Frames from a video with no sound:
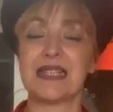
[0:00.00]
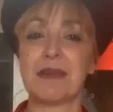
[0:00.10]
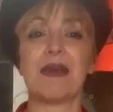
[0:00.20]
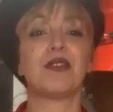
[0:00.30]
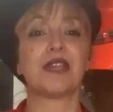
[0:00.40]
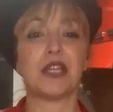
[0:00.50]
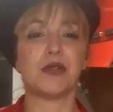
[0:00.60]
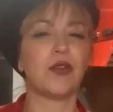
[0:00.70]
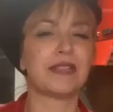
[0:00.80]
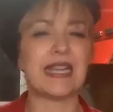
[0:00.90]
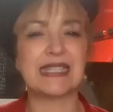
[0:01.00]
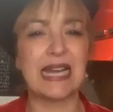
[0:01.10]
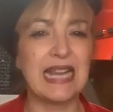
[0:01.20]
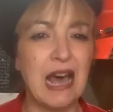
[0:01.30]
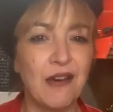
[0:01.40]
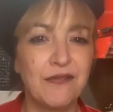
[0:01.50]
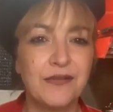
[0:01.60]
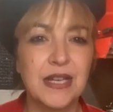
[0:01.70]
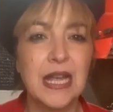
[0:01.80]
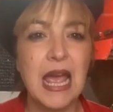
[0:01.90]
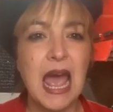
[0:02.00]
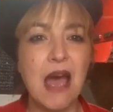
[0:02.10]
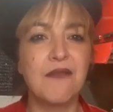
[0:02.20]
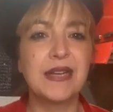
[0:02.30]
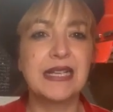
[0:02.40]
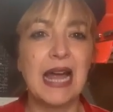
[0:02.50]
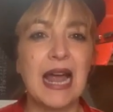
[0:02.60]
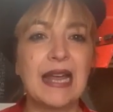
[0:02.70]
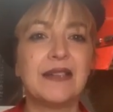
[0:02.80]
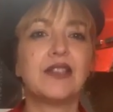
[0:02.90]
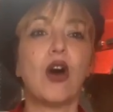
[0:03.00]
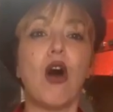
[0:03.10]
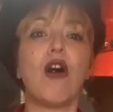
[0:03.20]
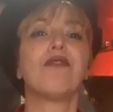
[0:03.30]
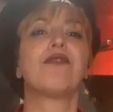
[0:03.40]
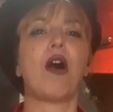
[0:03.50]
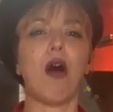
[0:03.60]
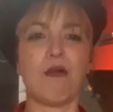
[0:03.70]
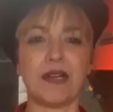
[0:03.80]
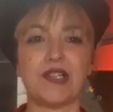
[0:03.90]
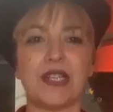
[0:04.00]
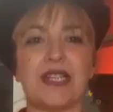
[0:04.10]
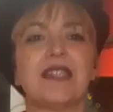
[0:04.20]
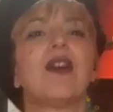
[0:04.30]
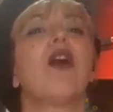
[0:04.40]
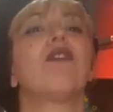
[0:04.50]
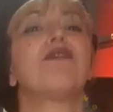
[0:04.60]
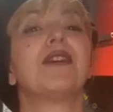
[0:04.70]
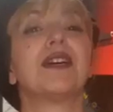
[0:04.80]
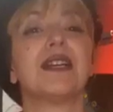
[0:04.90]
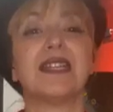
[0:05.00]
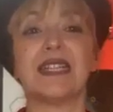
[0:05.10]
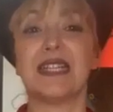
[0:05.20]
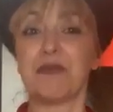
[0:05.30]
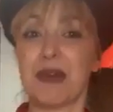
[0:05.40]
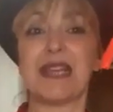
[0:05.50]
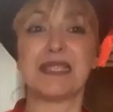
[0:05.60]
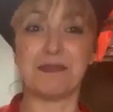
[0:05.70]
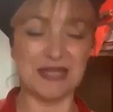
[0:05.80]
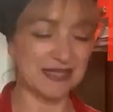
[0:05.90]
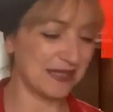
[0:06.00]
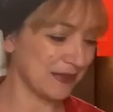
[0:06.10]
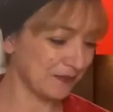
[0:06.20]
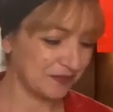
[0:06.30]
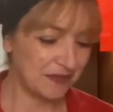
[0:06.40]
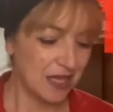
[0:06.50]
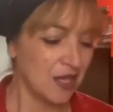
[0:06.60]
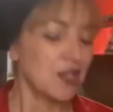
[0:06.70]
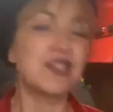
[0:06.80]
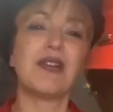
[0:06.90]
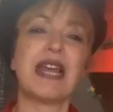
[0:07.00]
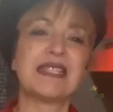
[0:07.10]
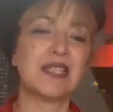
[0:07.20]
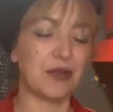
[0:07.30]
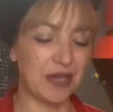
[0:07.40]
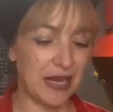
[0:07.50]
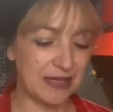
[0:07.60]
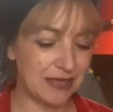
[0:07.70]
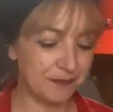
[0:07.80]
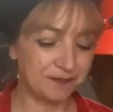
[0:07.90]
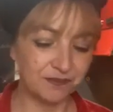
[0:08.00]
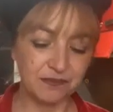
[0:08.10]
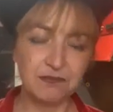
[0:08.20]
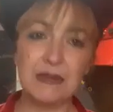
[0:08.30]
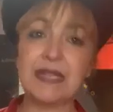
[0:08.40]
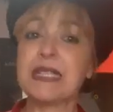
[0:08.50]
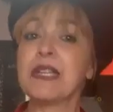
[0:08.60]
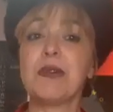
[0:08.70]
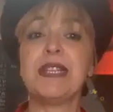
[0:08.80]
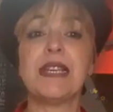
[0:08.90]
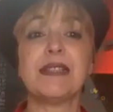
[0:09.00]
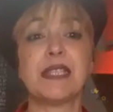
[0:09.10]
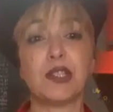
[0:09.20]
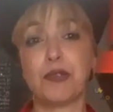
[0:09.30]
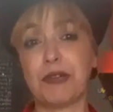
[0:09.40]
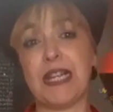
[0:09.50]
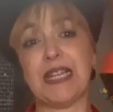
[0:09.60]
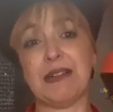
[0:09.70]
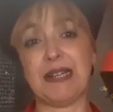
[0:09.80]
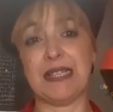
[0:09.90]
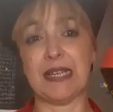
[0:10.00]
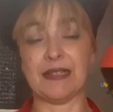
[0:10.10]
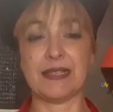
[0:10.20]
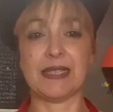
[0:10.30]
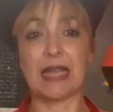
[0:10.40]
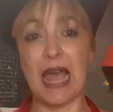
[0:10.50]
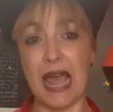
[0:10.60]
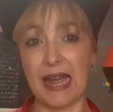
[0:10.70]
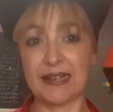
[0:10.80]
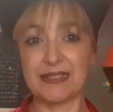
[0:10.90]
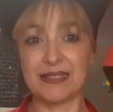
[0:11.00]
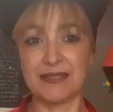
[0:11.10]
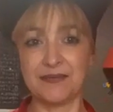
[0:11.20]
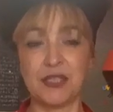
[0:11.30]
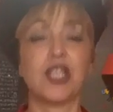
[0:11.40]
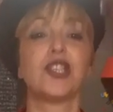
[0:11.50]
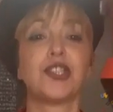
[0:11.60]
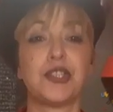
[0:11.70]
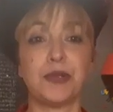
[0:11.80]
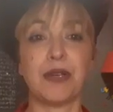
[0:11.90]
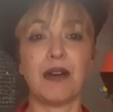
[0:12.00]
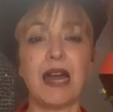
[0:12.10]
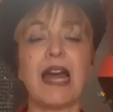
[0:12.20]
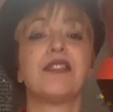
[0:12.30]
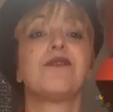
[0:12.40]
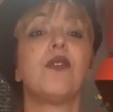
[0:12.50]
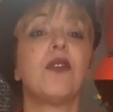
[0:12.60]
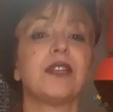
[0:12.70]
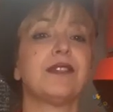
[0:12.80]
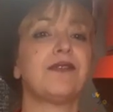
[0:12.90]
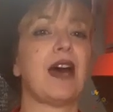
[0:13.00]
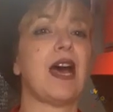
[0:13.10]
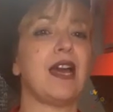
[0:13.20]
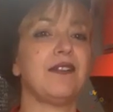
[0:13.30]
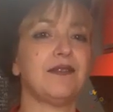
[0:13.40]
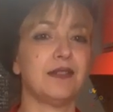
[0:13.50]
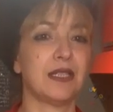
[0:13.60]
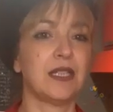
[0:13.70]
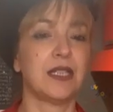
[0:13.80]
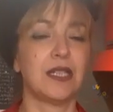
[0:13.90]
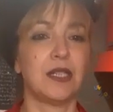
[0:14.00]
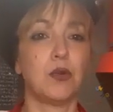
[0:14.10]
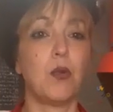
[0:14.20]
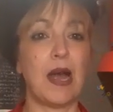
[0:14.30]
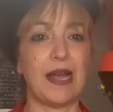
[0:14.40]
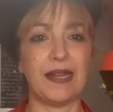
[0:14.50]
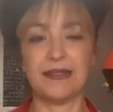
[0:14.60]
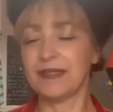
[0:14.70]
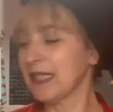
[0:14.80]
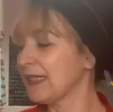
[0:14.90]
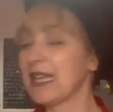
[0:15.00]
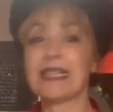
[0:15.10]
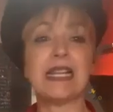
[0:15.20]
Zabaione. You know that I love every kind of origin of recipes. So let's go guys. Ingredients, 3 ingredients: eggs, sugar, and 45 wine. That